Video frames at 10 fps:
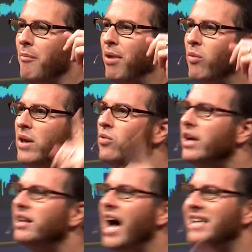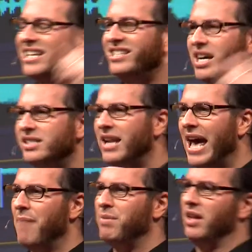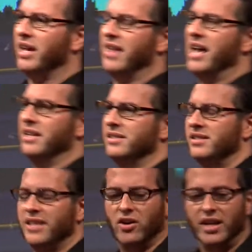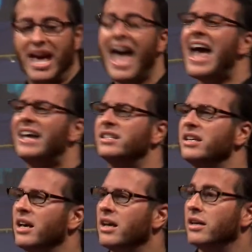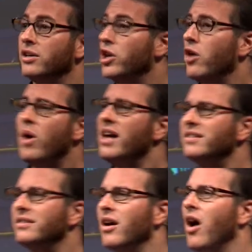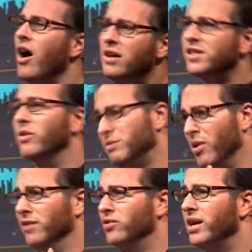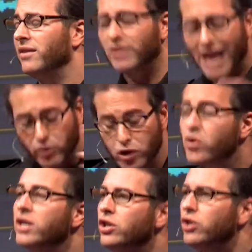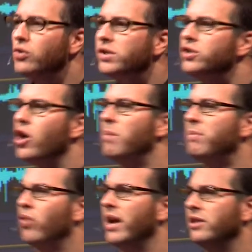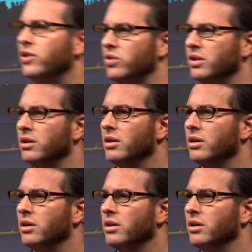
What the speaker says: But we realize it doesn't happen like that necessarily. And you know what? Also, as part of Creative Cloud, you can use Adobe Prelude.